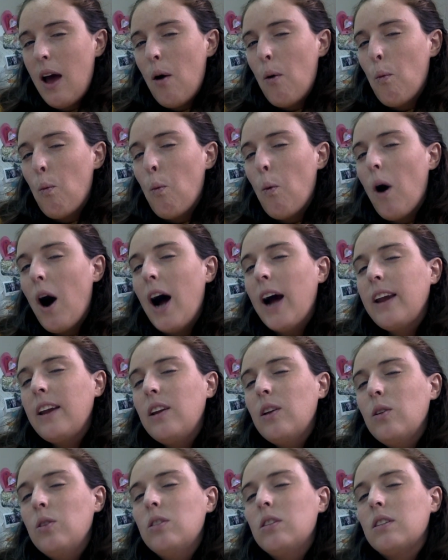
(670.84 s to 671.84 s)
Why
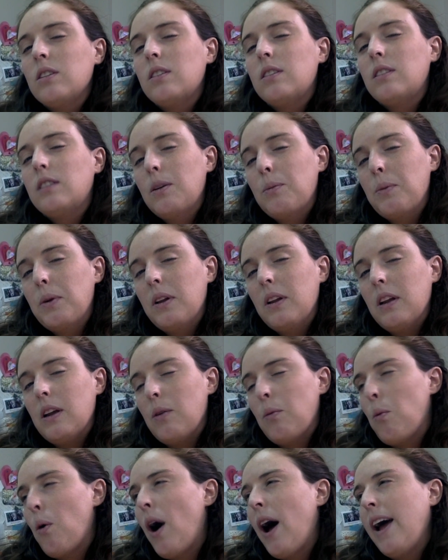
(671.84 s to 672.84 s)
use a simile?
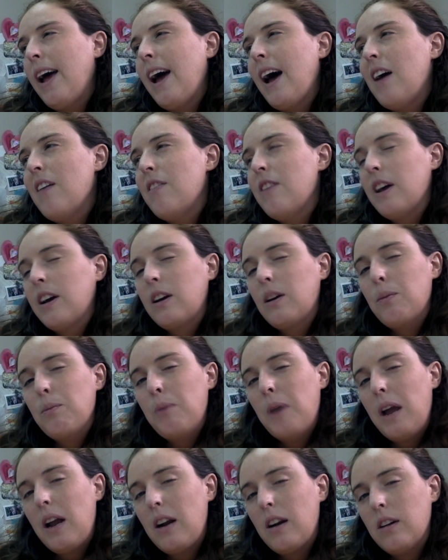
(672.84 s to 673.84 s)
Why have that
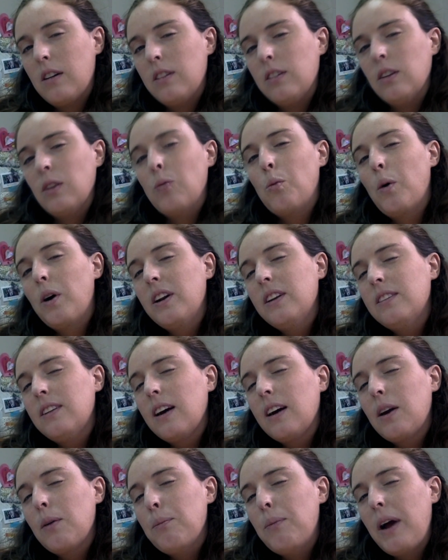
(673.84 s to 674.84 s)
comparison? What is
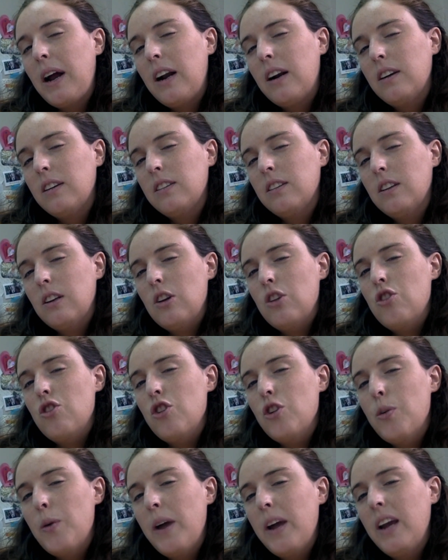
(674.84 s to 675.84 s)
that comparison
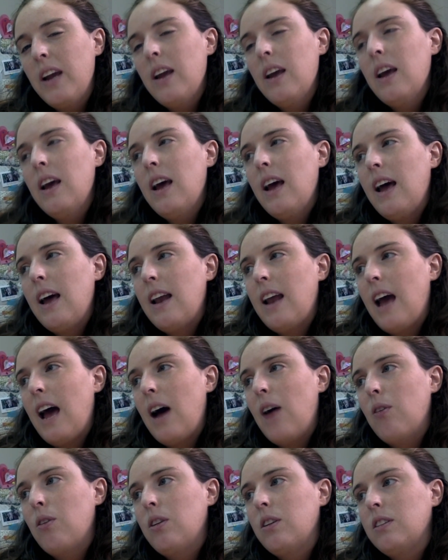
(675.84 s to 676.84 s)
doing, and
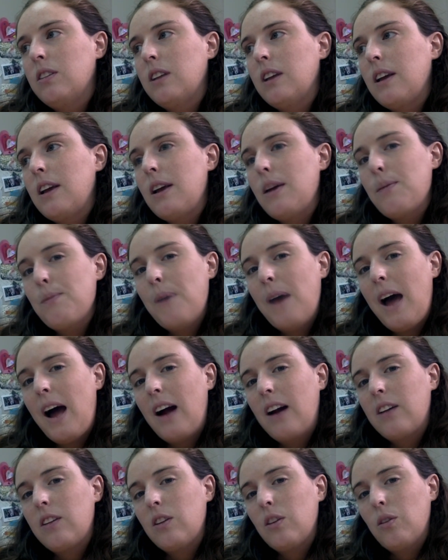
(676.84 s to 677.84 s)
how does it
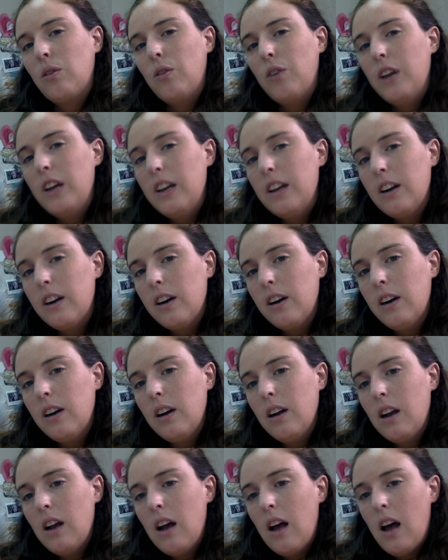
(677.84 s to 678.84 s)
impact the reader?
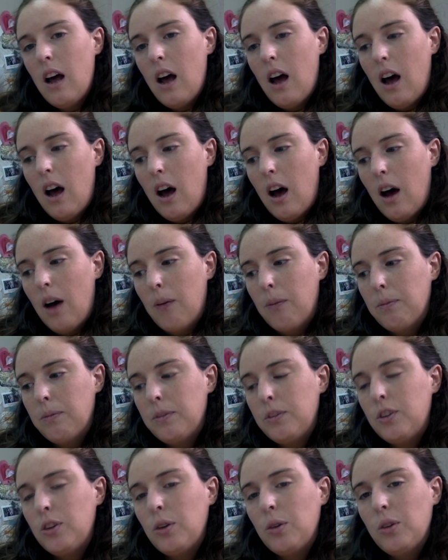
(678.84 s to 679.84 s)

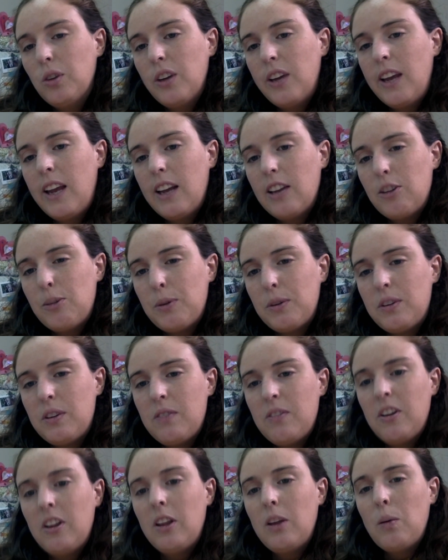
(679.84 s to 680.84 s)
So looking at
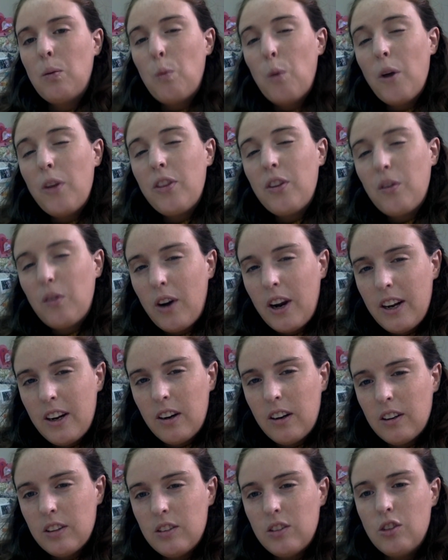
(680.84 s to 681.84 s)
specifically what the
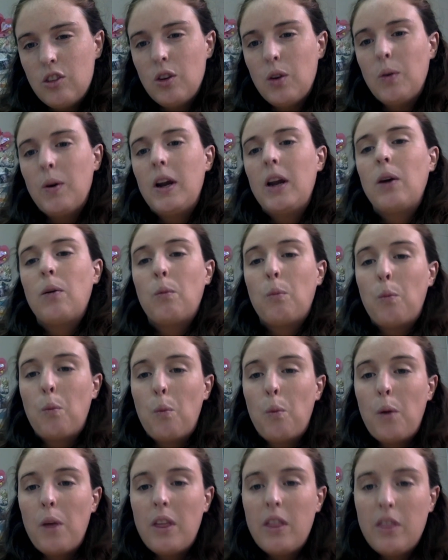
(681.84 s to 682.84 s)
writer is doing
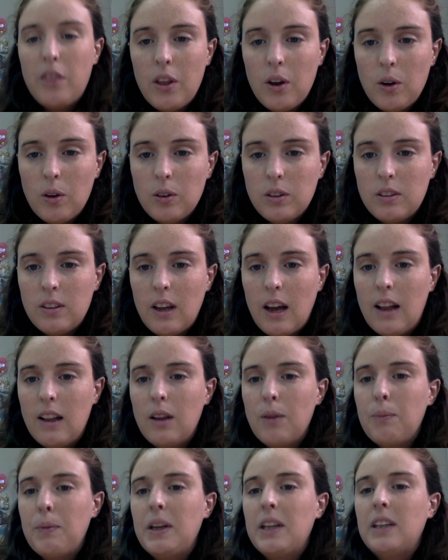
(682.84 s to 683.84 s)
with those
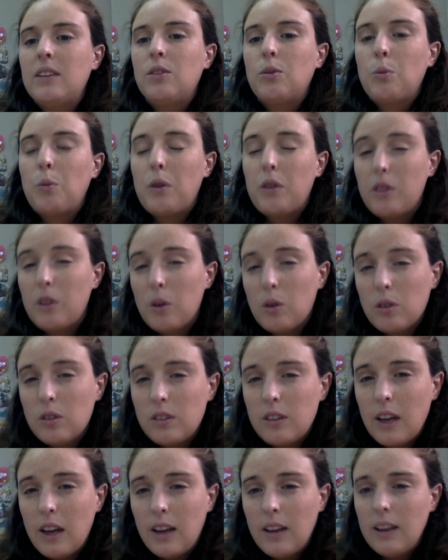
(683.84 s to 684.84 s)
elements, with those
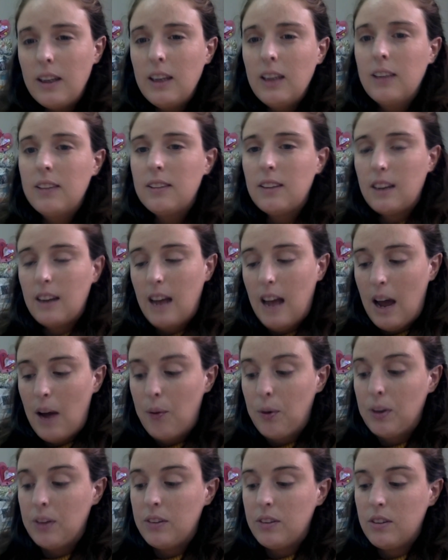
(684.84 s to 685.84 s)
techniques, and
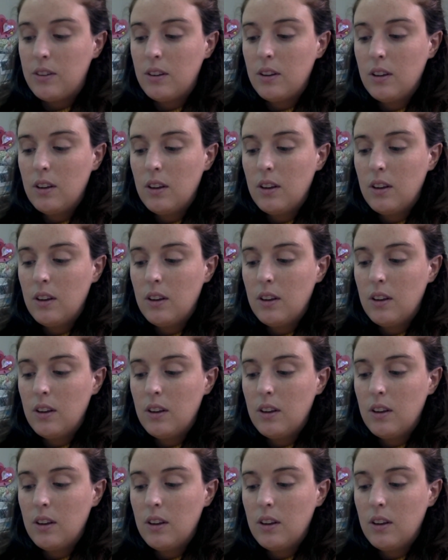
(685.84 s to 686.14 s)
how it's